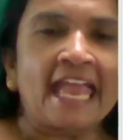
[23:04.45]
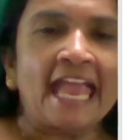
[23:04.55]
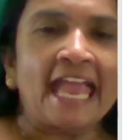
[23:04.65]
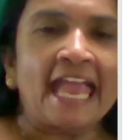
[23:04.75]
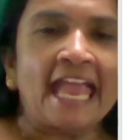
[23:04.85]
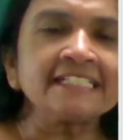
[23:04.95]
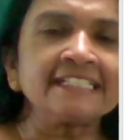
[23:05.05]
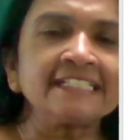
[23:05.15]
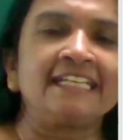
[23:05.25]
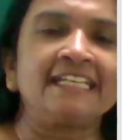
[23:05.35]
Hasn't
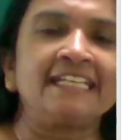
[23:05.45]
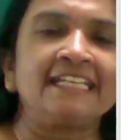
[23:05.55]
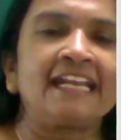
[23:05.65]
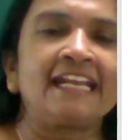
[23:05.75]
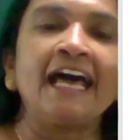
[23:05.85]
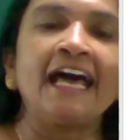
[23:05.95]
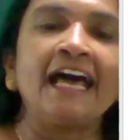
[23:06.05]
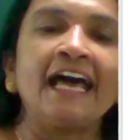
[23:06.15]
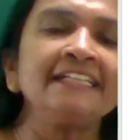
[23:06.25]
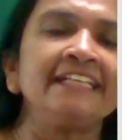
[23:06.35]
he
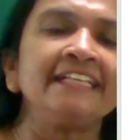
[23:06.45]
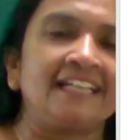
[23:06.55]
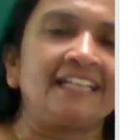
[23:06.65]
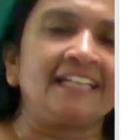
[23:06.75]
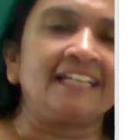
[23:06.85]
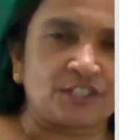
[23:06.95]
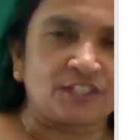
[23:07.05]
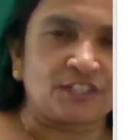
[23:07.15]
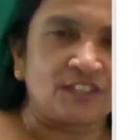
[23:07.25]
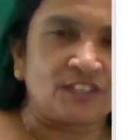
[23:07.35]
learned English?
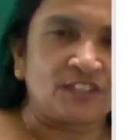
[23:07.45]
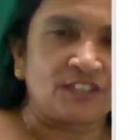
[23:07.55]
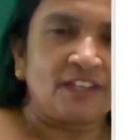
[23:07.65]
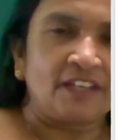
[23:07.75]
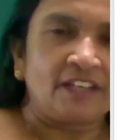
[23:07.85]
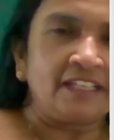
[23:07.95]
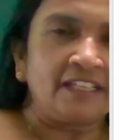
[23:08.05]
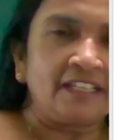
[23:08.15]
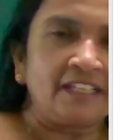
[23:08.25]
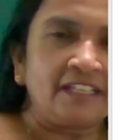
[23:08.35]
Here
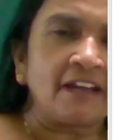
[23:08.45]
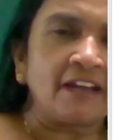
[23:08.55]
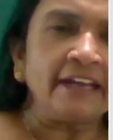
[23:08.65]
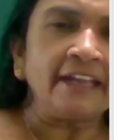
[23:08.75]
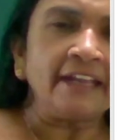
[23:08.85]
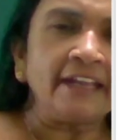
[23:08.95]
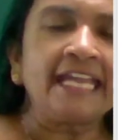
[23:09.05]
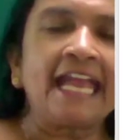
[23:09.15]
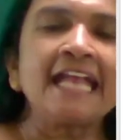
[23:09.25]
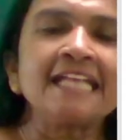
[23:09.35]
first one. He
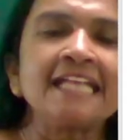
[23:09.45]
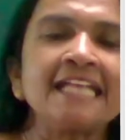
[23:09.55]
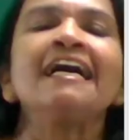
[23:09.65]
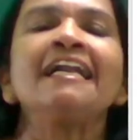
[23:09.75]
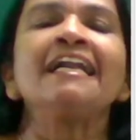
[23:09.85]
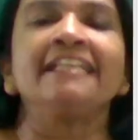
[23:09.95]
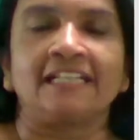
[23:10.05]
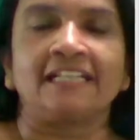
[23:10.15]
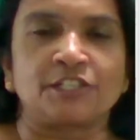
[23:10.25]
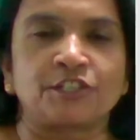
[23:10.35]
has learned
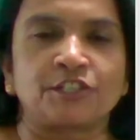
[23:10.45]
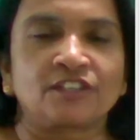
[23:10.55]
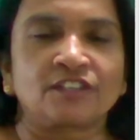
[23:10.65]
English.